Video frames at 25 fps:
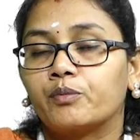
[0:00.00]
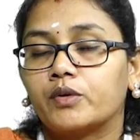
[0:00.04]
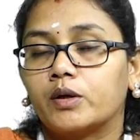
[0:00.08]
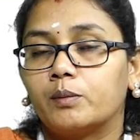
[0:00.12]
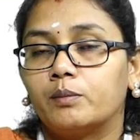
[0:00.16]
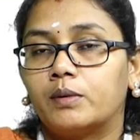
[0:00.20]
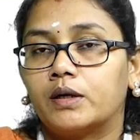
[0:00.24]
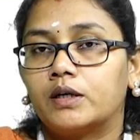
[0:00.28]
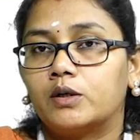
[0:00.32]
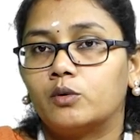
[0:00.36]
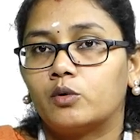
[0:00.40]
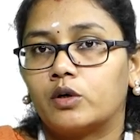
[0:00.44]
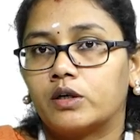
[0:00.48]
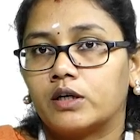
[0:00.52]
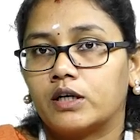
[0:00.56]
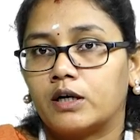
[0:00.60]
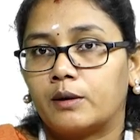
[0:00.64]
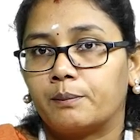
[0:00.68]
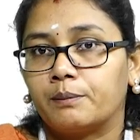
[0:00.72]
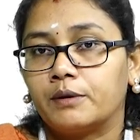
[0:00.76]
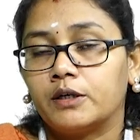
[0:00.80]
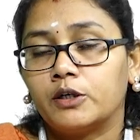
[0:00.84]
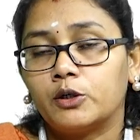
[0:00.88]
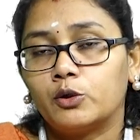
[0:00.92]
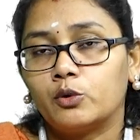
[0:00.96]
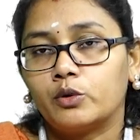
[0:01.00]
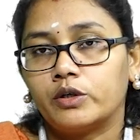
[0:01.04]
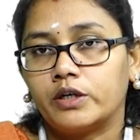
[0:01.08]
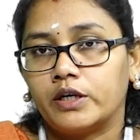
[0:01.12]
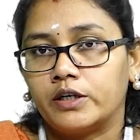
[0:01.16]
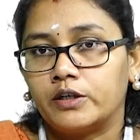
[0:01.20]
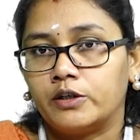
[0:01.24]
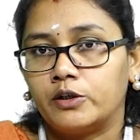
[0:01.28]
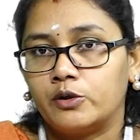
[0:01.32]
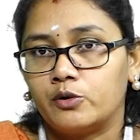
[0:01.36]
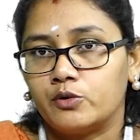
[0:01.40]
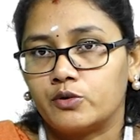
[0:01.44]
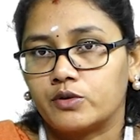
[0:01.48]
But when coming to
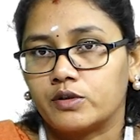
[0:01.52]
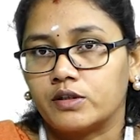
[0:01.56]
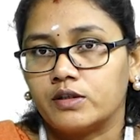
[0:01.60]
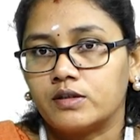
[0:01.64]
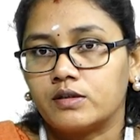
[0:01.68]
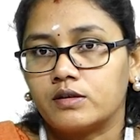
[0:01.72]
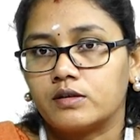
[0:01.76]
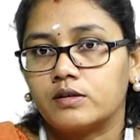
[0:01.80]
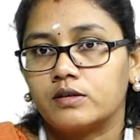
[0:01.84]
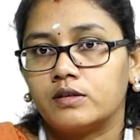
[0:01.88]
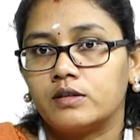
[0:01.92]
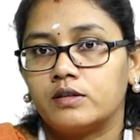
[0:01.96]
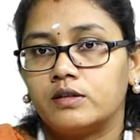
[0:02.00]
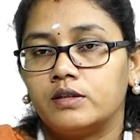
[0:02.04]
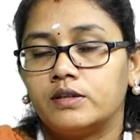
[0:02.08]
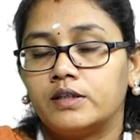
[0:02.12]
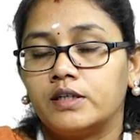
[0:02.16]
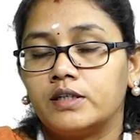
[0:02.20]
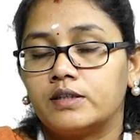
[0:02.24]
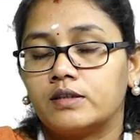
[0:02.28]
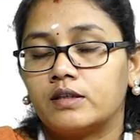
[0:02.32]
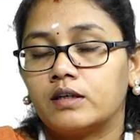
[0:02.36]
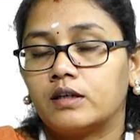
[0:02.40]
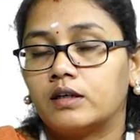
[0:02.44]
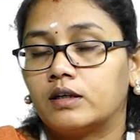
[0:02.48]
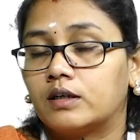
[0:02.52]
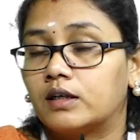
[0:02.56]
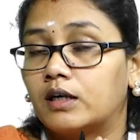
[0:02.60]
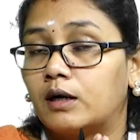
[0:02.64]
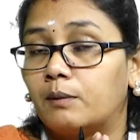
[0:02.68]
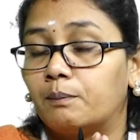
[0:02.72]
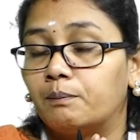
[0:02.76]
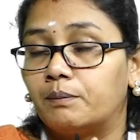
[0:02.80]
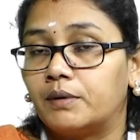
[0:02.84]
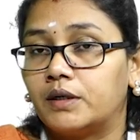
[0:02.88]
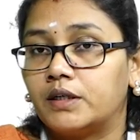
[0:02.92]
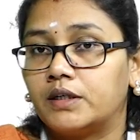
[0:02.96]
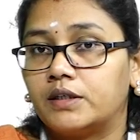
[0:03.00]
end users, it is a
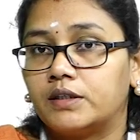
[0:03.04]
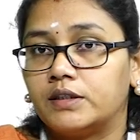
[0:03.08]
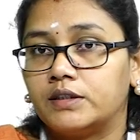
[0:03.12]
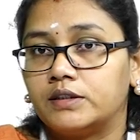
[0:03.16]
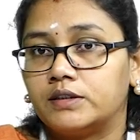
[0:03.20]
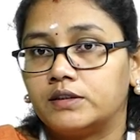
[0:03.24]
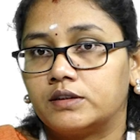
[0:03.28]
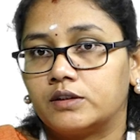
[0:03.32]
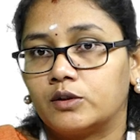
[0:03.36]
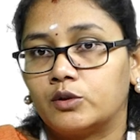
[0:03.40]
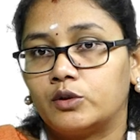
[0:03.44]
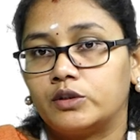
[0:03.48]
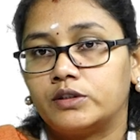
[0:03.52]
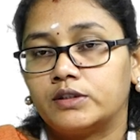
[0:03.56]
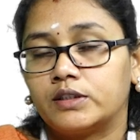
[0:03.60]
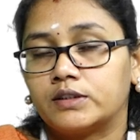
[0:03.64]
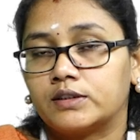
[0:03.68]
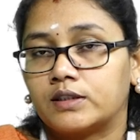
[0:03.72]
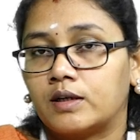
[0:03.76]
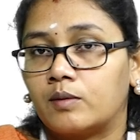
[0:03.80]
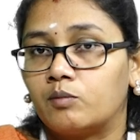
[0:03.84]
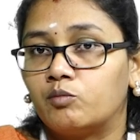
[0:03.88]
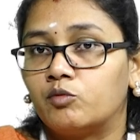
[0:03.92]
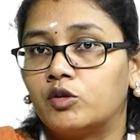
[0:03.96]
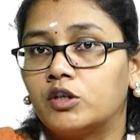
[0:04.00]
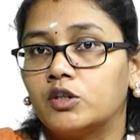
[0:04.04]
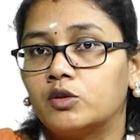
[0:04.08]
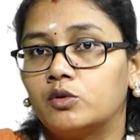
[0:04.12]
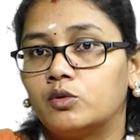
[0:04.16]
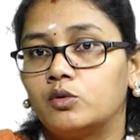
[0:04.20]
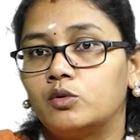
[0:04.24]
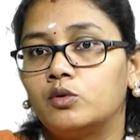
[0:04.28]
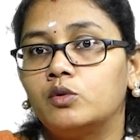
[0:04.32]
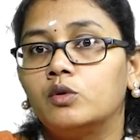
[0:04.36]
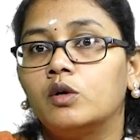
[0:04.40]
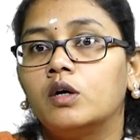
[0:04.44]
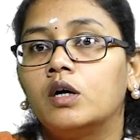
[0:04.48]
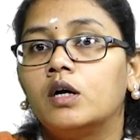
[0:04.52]
complete, so it's a someone
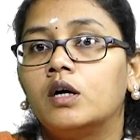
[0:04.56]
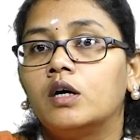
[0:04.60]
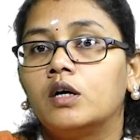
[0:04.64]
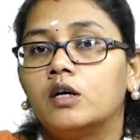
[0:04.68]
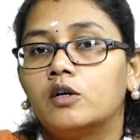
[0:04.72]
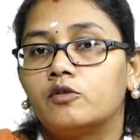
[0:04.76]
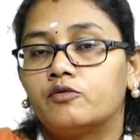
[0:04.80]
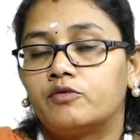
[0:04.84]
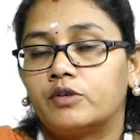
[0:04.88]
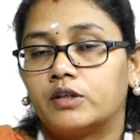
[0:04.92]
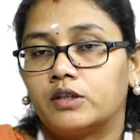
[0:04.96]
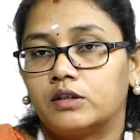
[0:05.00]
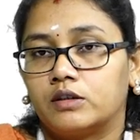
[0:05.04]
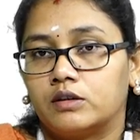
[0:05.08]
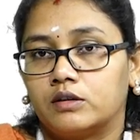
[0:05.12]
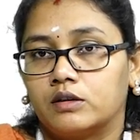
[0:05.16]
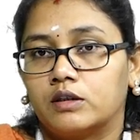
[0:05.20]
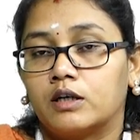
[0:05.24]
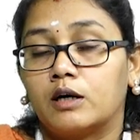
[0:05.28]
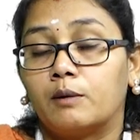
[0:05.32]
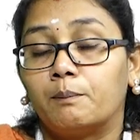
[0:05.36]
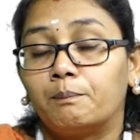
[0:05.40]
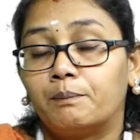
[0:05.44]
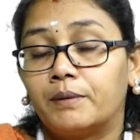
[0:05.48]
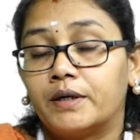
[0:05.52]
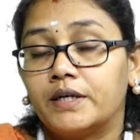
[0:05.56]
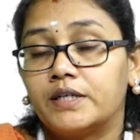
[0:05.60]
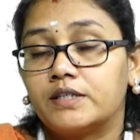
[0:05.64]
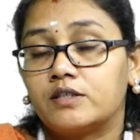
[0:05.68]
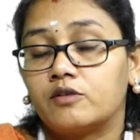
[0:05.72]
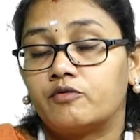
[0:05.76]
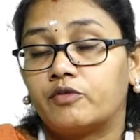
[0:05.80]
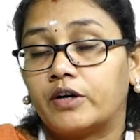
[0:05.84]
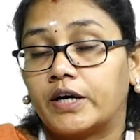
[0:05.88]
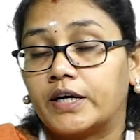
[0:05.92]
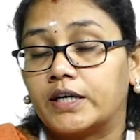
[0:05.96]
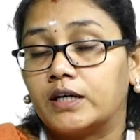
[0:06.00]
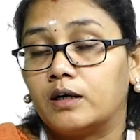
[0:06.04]
who completes the
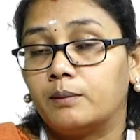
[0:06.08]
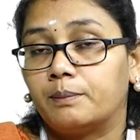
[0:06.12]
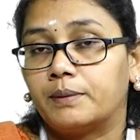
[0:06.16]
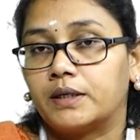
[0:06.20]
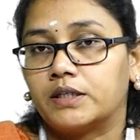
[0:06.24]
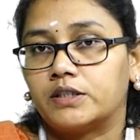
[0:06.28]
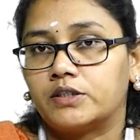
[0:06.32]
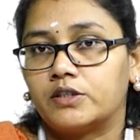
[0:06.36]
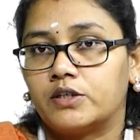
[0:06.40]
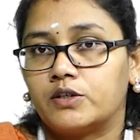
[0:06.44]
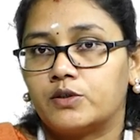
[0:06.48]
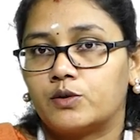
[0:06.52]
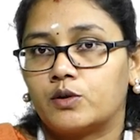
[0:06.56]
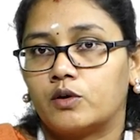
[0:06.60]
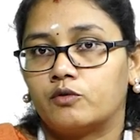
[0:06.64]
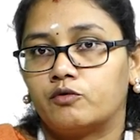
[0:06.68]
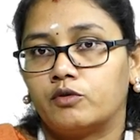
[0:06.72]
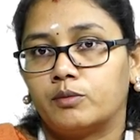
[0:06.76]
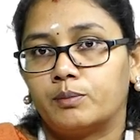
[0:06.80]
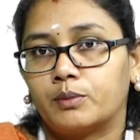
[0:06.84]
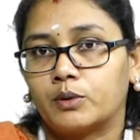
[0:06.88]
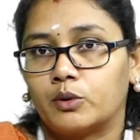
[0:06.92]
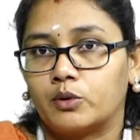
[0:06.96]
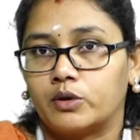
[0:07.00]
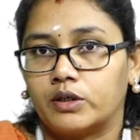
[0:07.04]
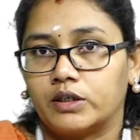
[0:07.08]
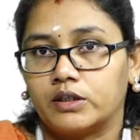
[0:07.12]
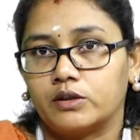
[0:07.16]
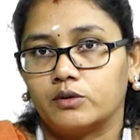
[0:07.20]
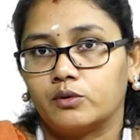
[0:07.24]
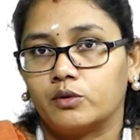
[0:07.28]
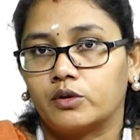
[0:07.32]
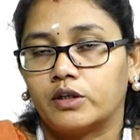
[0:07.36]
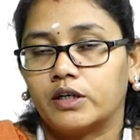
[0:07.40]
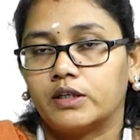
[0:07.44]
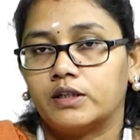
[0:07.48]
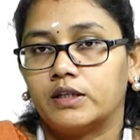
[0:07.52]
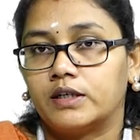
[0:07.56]
final purchase of a product.
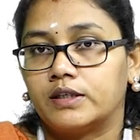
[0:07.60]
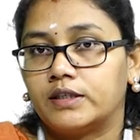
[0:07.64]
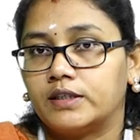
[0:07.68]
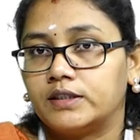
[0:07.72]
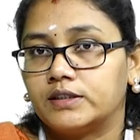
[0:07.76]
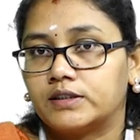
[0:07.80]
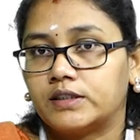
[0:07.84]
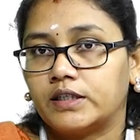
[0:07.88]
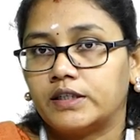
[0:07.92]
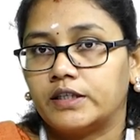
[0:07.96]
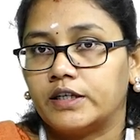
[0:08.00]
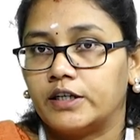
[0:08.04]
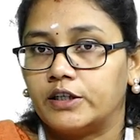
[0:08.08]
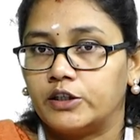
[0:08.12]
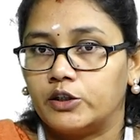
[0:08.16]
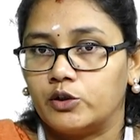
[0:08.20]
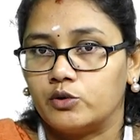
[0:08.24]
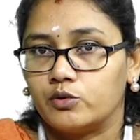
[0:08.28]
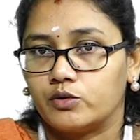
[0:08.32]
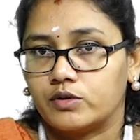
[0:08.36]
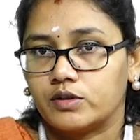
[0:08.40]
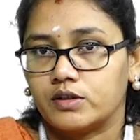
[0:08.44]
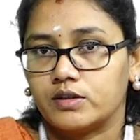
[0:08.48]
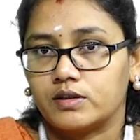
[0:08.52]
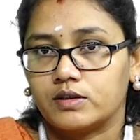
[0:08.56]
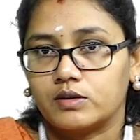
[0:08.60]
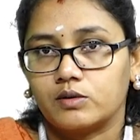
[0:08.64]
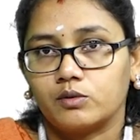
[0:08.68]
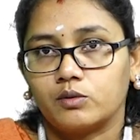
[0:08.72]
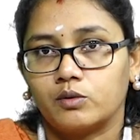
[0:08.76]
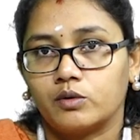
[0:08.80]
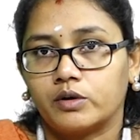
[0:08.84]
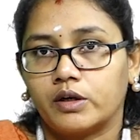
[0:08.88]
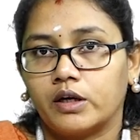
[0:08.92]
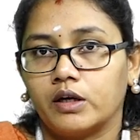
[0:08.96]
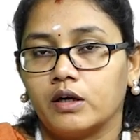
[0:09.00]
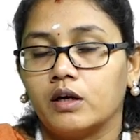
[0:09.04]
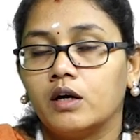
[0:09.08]
Okay. That is a end users.
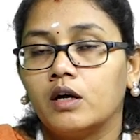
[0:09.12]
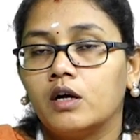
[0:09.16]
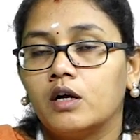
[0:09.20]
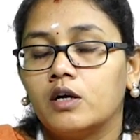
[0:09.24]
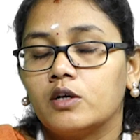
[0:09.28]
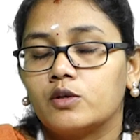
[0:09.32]
Okay.